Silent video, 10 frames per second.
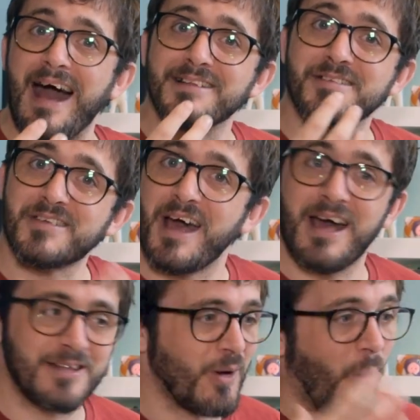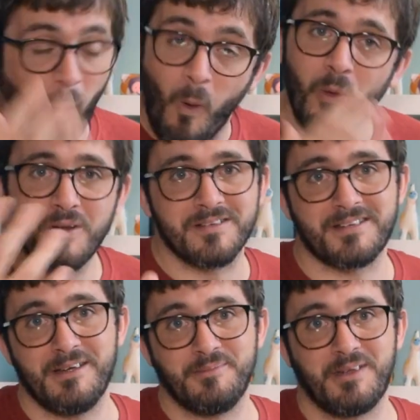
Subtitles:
and sad all at the same